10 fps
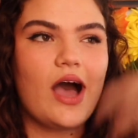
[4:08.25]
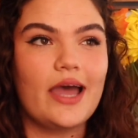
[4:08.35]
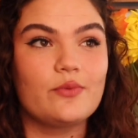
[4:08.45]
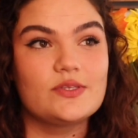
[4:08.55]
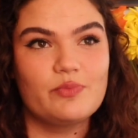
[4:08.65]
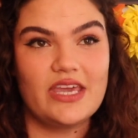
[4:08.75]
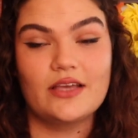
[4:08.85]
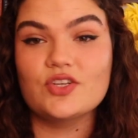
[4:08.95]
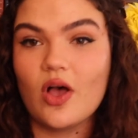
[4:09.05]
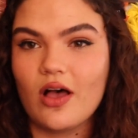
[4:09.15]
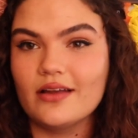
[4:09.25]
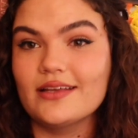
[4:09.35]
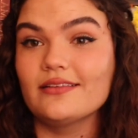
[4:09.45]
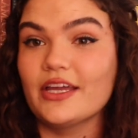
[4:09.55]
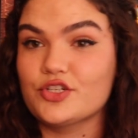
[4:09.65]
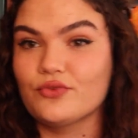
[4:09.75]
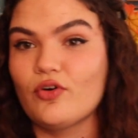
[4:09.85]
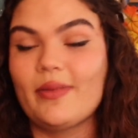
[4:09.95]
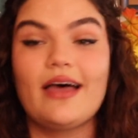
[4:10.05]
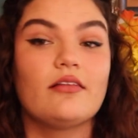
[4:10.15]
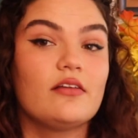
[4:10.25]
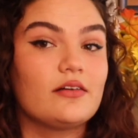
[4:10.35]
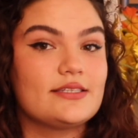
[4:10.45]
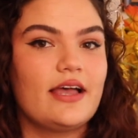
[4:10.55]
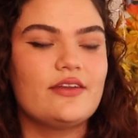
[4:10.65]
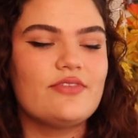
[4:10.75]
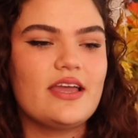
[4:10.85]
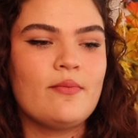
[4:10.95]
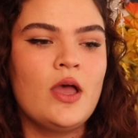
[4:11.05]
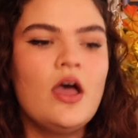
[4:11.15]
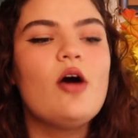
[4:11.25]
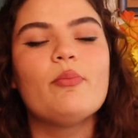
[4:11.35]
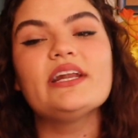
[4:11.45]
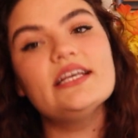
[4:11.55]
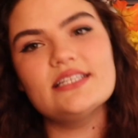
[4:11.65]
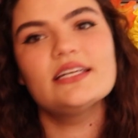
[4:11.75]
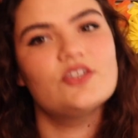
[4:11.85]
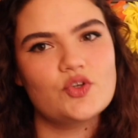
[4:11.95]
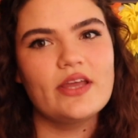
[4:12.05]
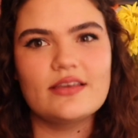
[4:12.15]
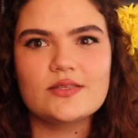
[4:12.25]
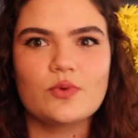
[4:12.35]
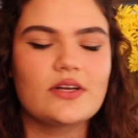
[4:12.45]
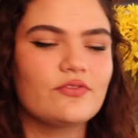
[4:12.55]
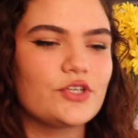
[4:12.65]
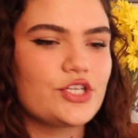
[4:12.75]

I was being taught in a lecture format alongside of them, but I did enjoy this one for